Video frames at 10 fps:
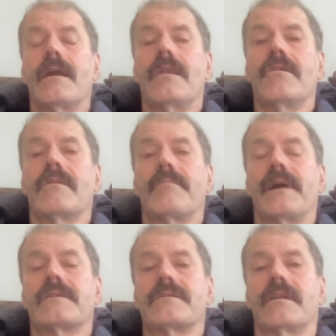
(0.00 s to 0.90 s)
and you can
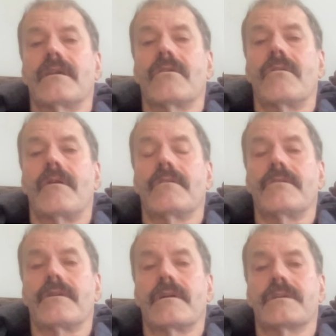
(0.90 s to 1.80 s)
pass that logo on to
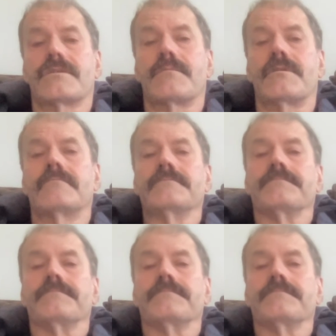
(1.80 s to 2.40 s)
your customer.